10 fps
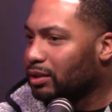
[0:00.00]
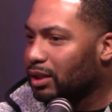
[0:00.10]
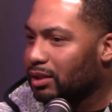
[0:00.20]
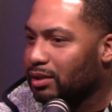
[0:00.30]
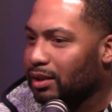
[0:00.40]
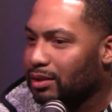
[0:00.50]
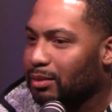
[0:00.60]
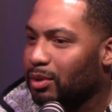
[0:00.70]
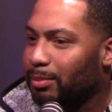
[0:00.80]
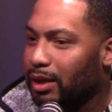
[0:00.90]
He said
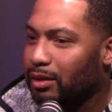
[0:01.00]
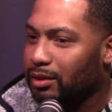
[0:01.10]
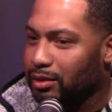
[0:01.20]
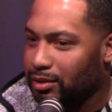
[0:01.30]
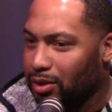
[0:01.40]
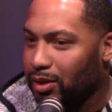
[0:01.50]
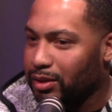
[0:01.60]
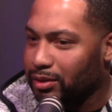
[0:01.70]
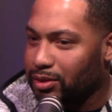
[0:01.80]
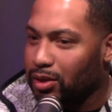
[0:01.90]
something about
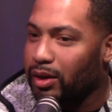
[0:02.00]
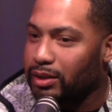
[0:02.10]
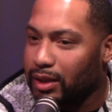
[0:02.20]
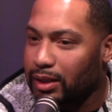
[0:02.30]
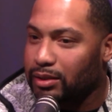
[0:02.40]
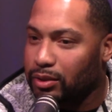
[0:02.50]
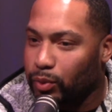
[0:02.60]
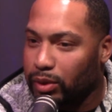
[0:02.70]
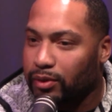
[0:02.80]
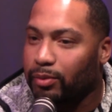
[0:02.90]
sorry Taylor Swift.